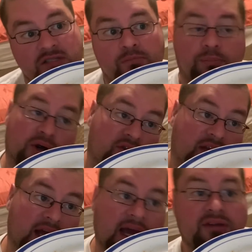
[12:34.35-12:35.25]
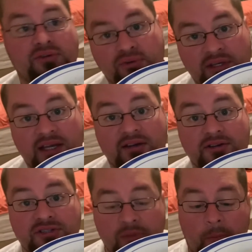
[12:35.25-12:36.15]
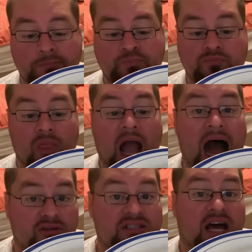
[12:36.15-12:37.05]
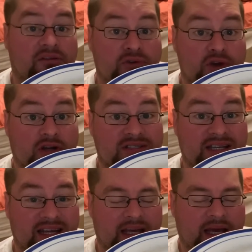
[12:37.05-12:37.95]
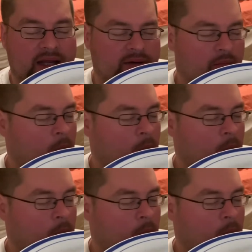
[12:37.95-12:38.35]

birthday, and New Year's outside of New York City in